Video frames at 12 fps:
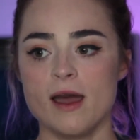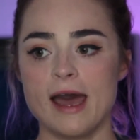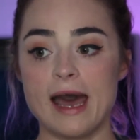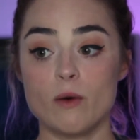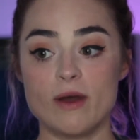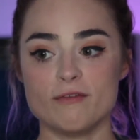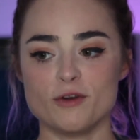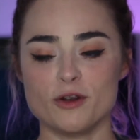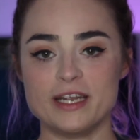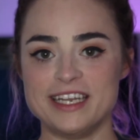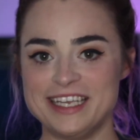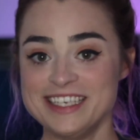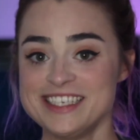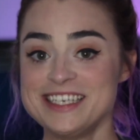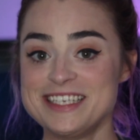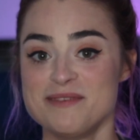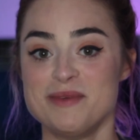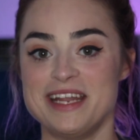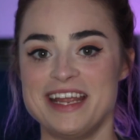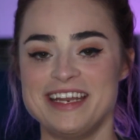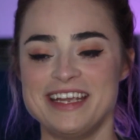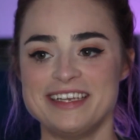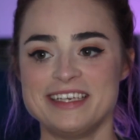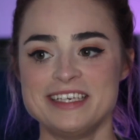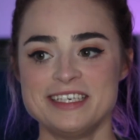However, it is intimidating.